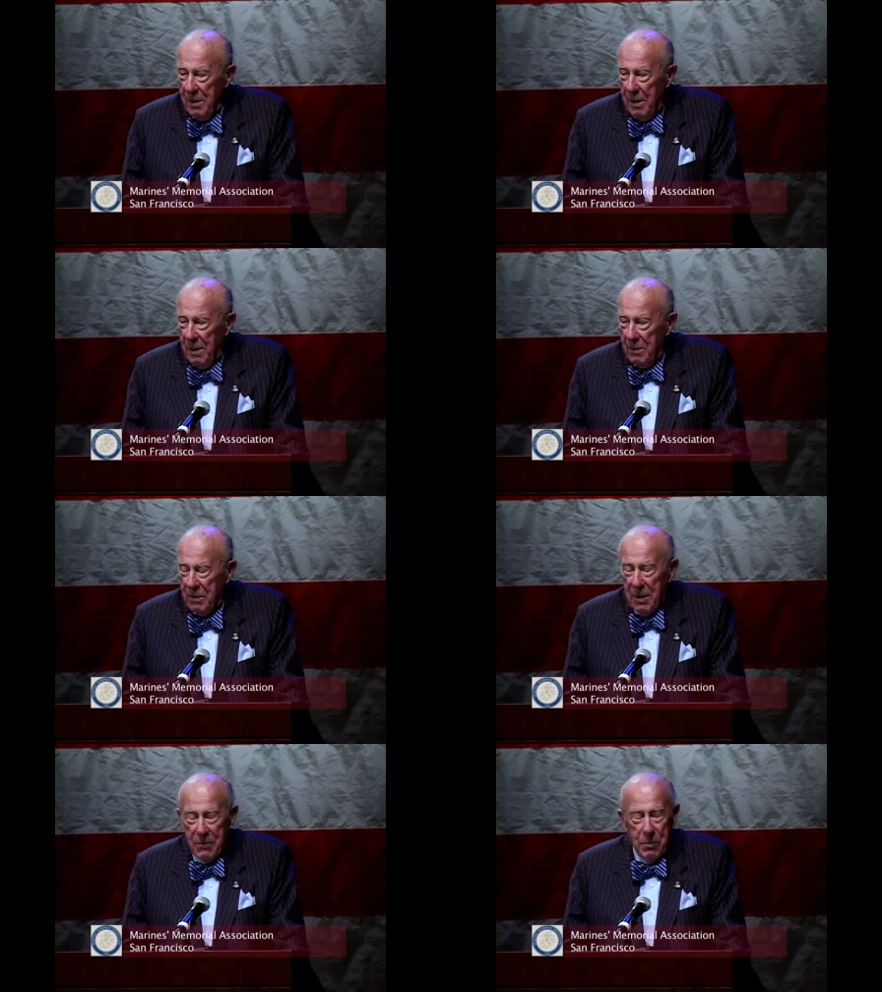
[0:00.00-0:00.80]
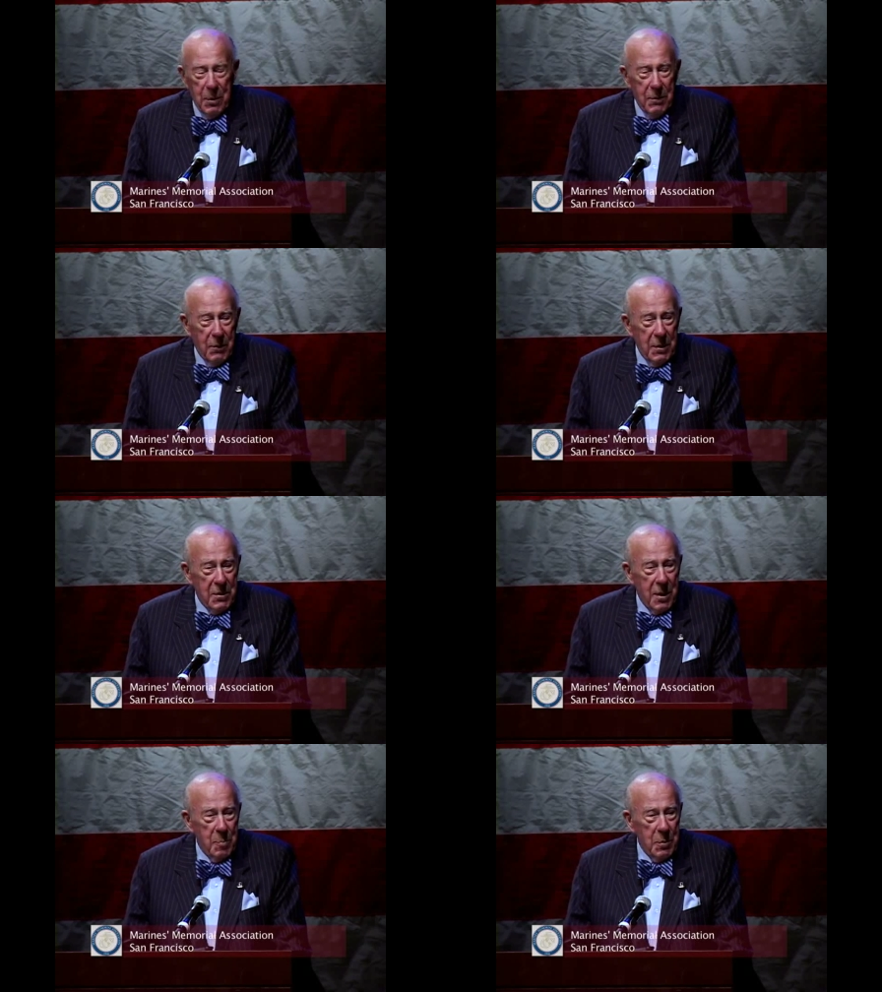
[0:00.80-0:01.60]
And you'd get one of these
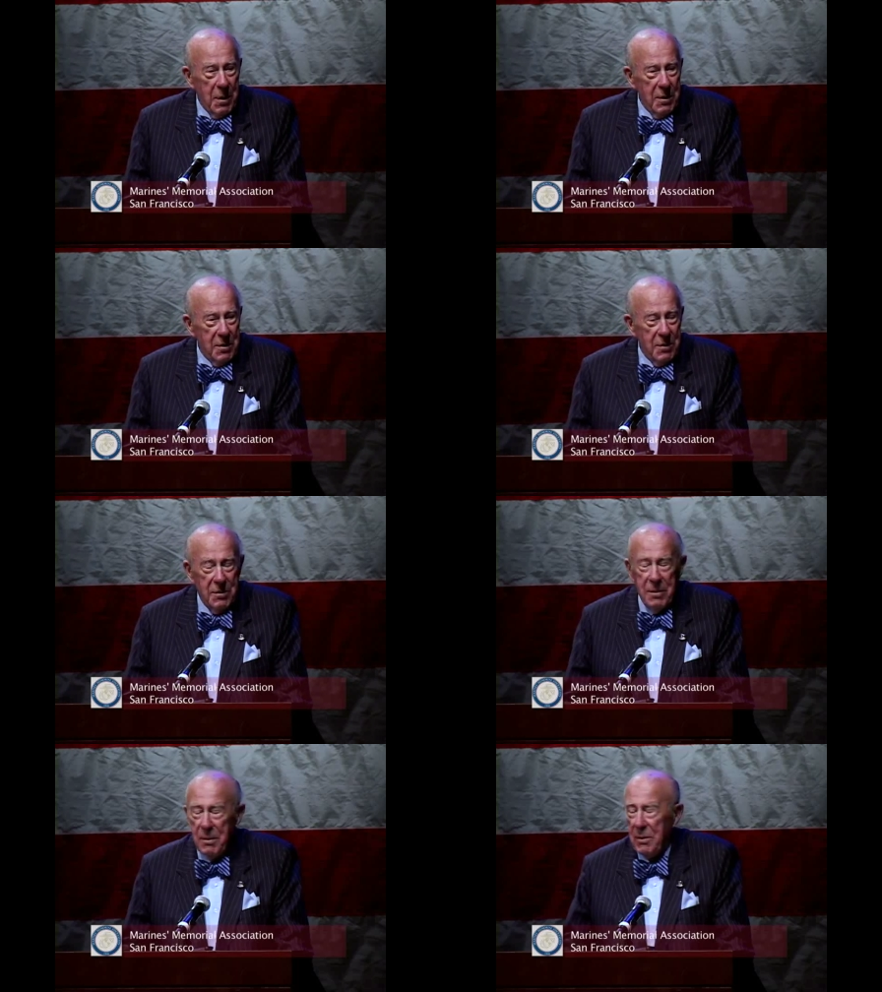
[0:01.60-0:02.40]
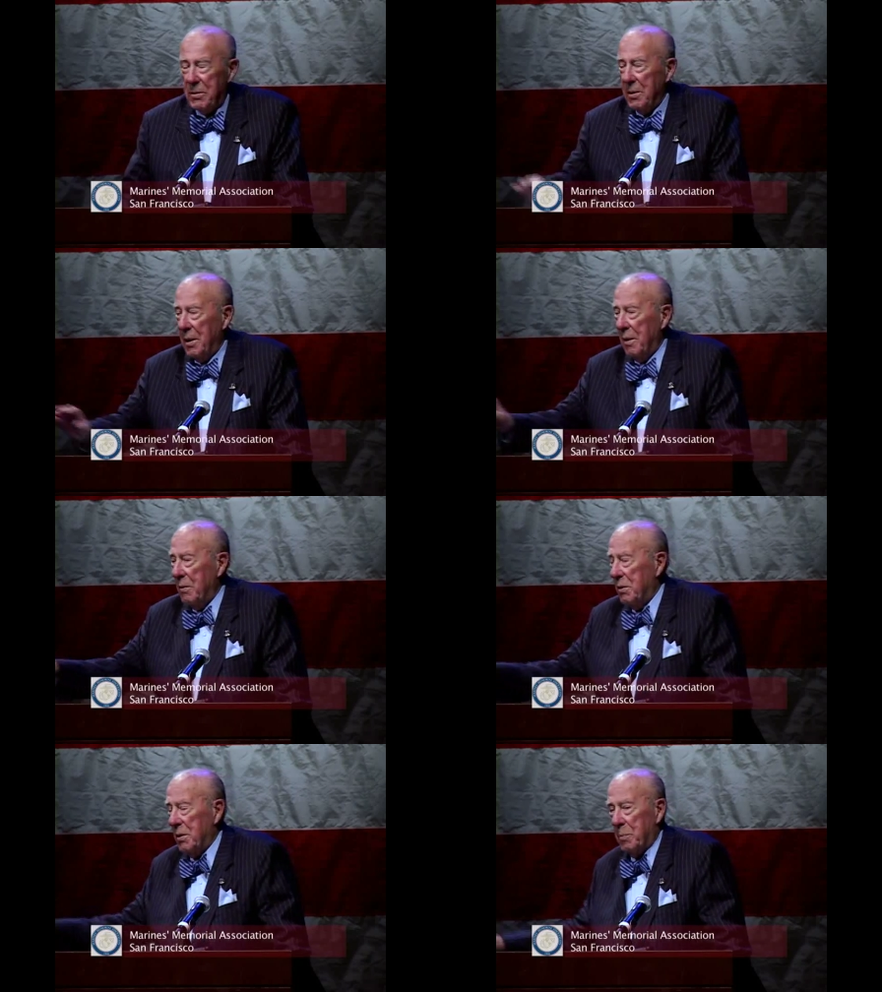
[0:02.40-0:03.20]
operations and you could see Navy
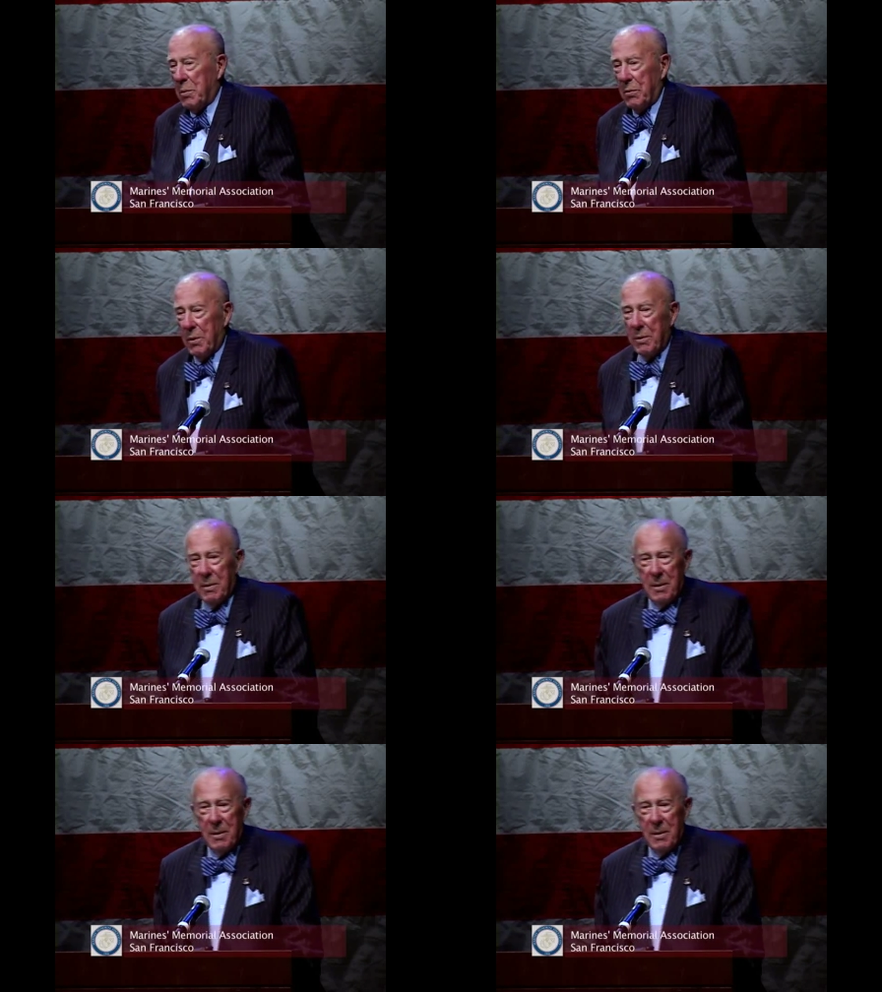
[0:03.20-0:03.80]
ships for,